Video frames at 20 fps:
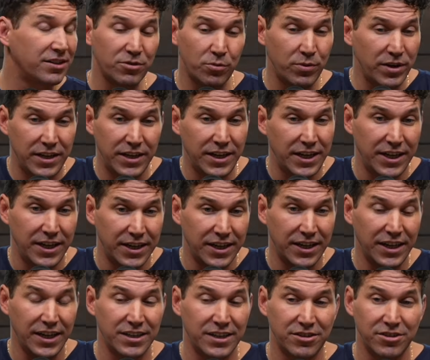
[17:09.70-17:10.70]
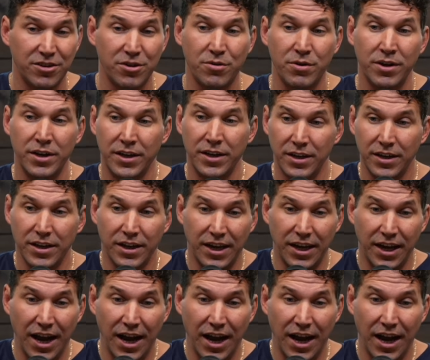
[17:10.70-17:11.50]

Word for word: we need it. And so he,